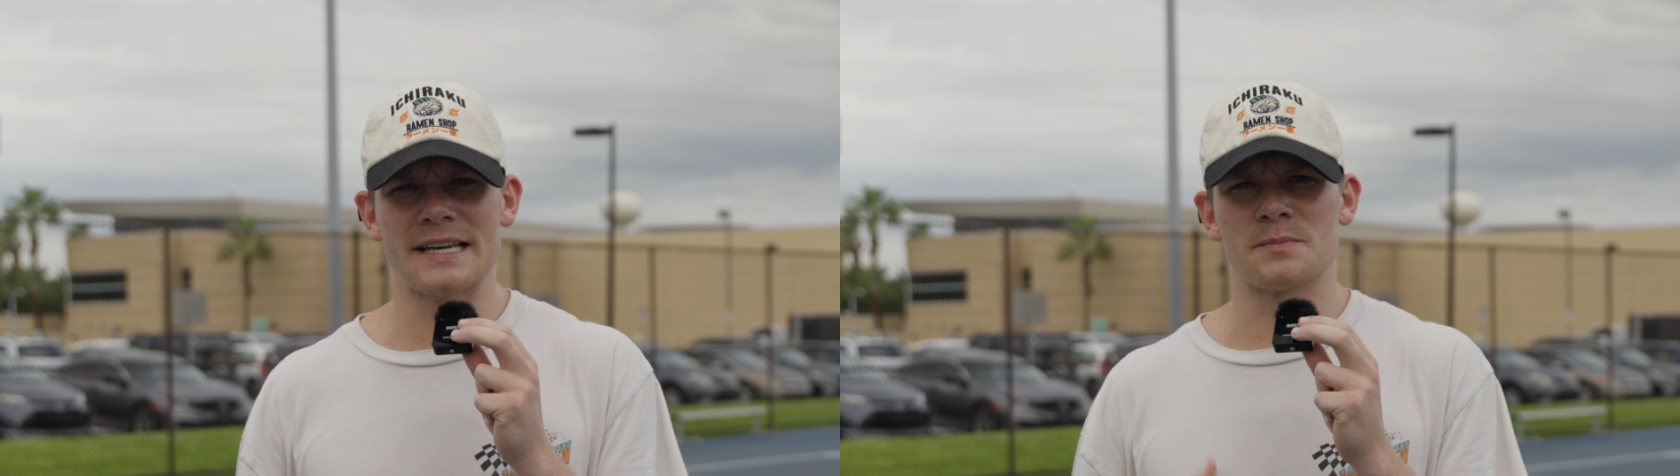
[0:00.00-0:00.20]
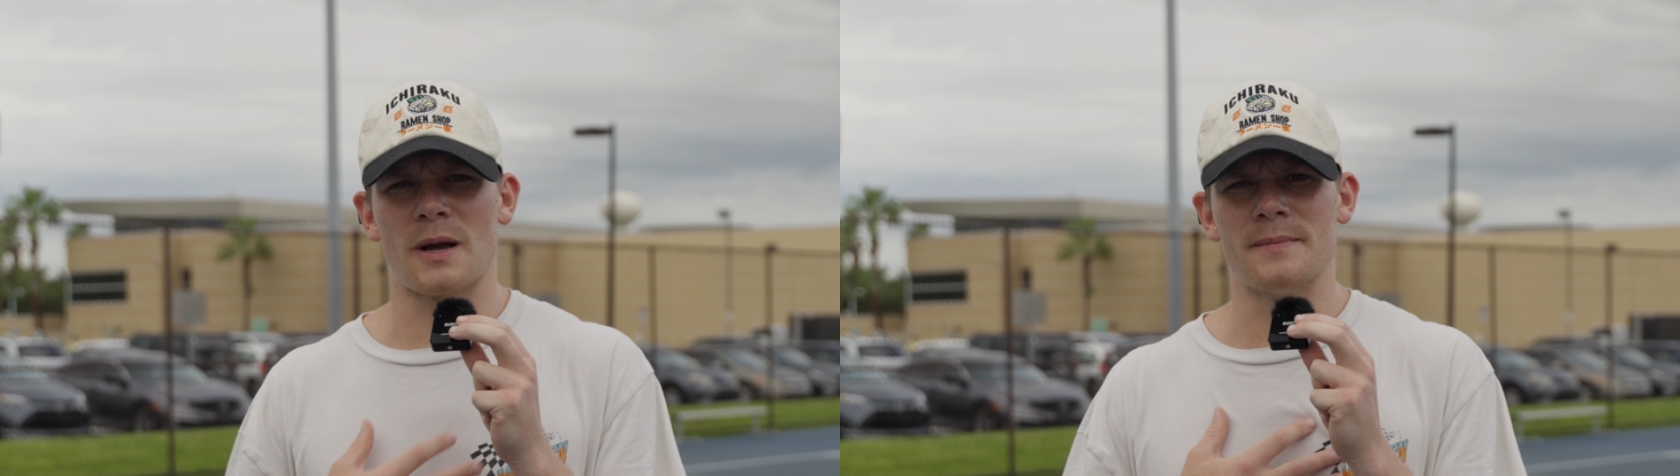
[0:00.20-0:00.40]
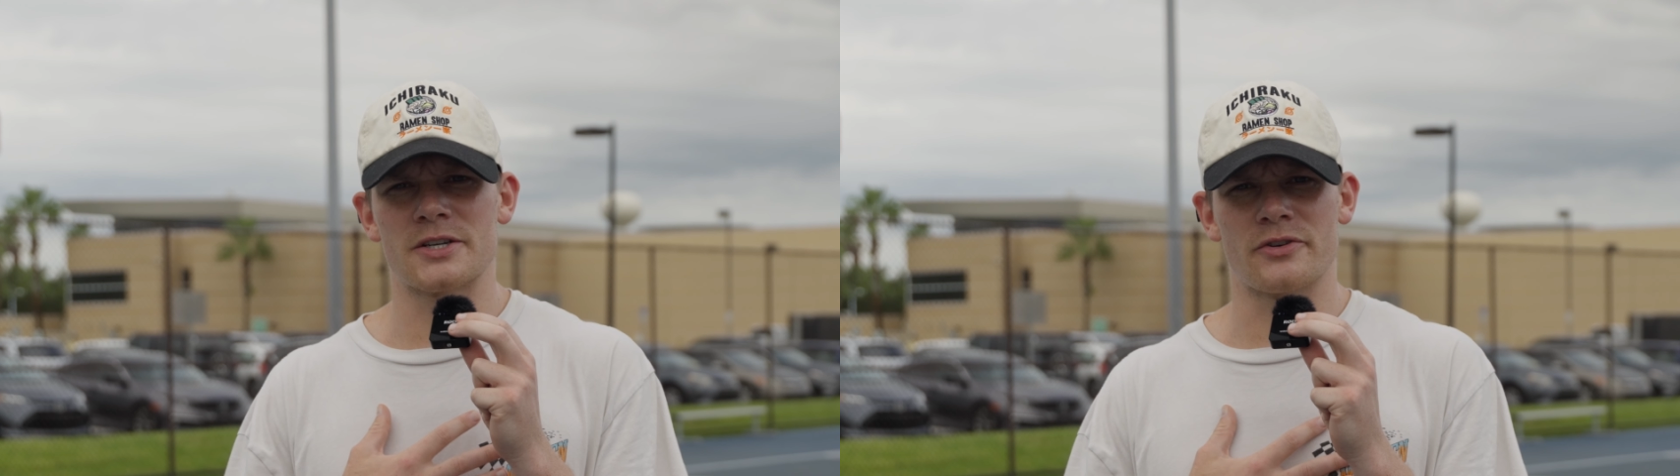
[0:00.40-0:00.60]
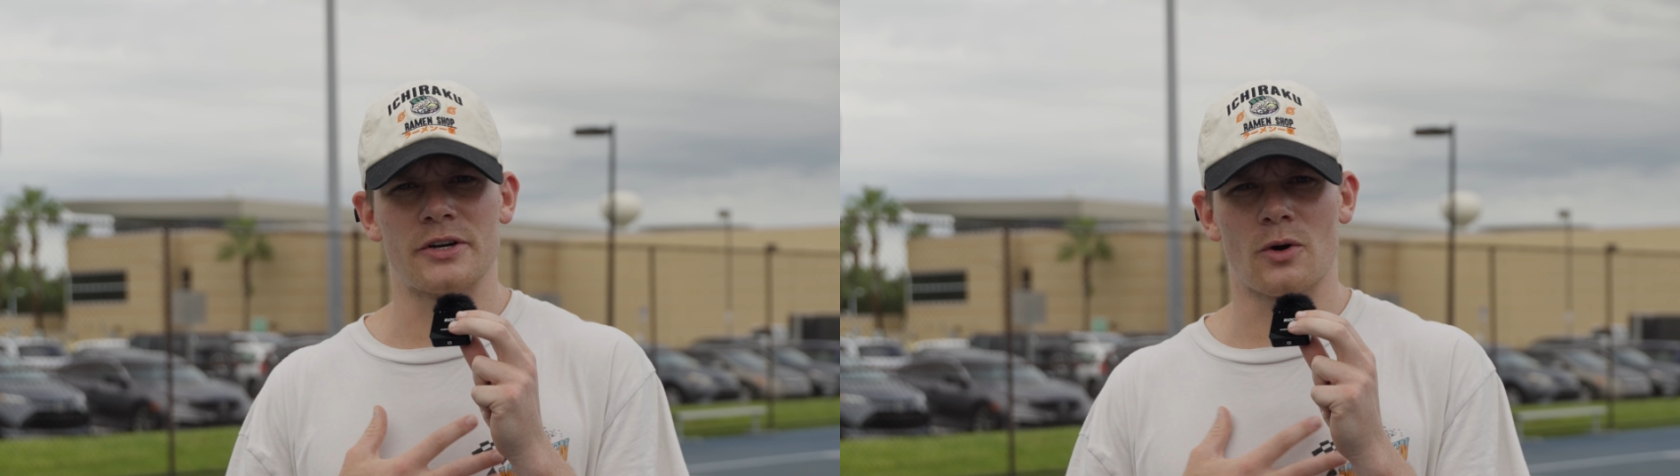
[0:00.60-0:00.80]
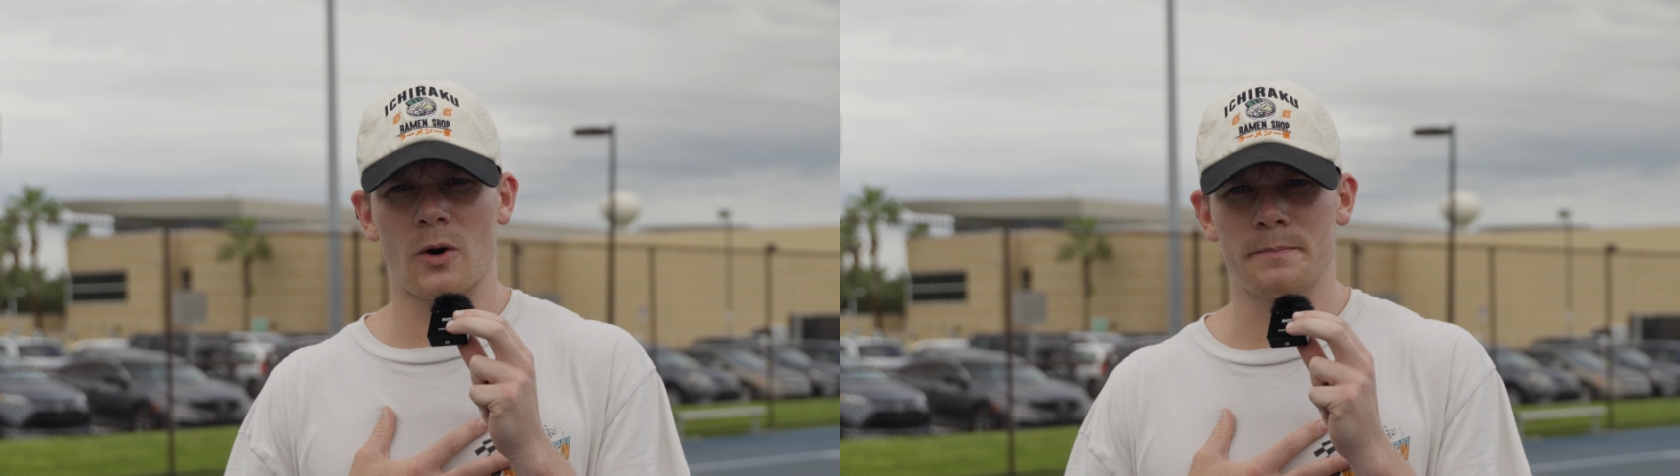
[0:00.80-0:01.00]
is by measuring
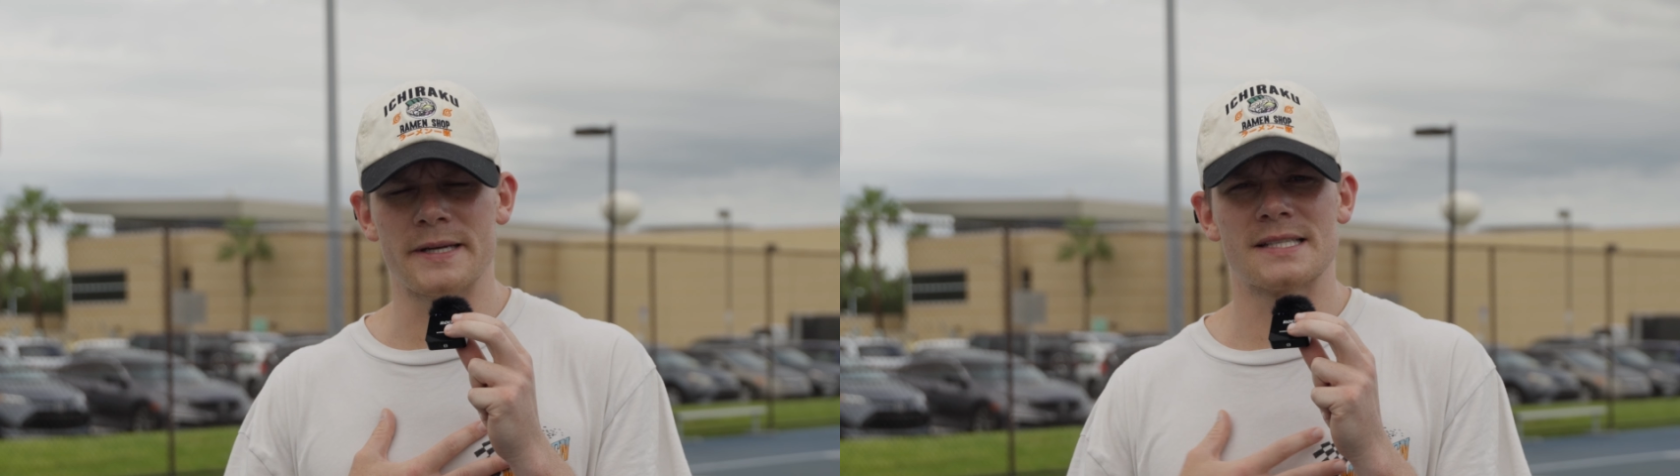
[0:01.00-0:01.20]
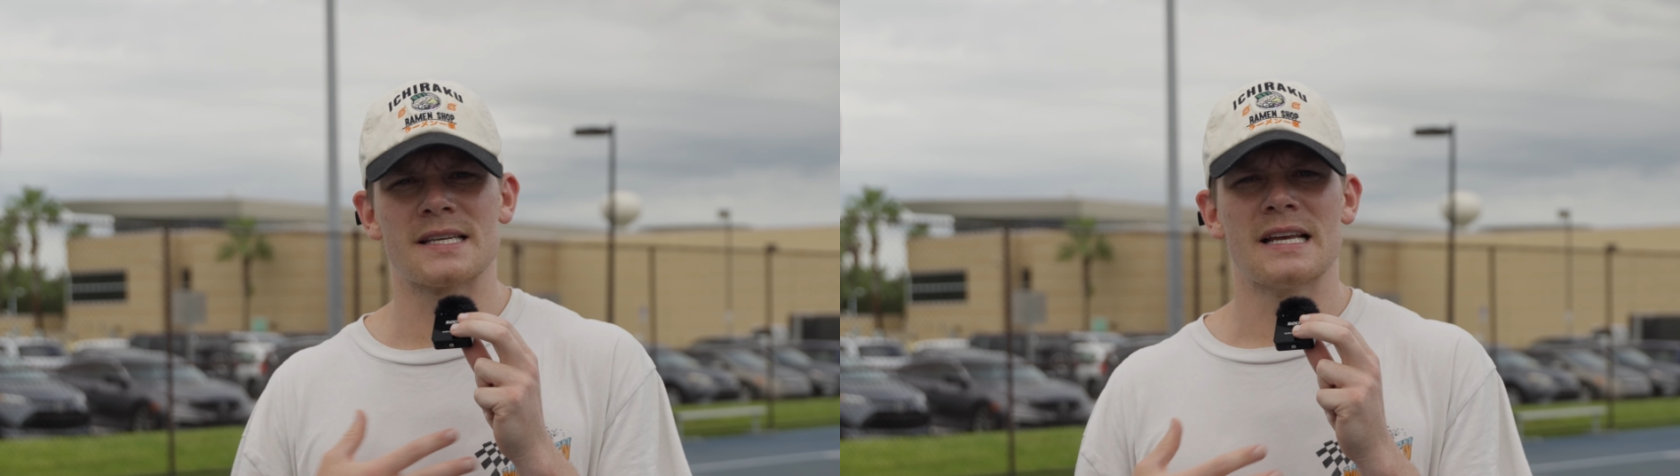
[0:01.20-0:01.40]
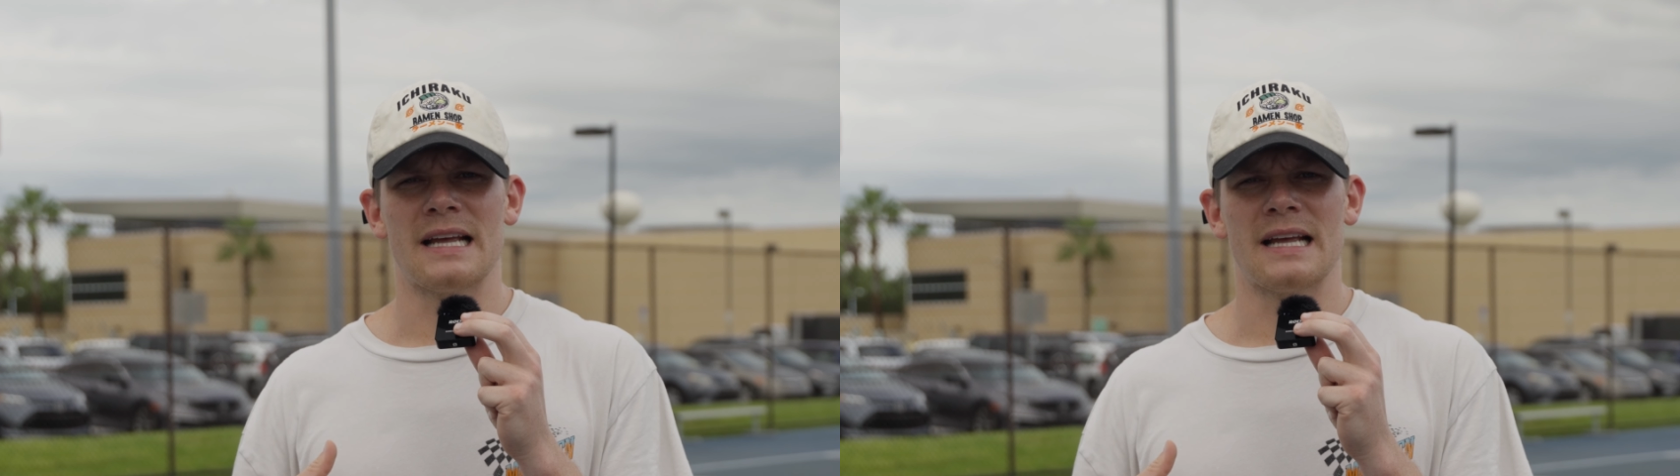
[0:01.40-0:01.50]
your heartbeats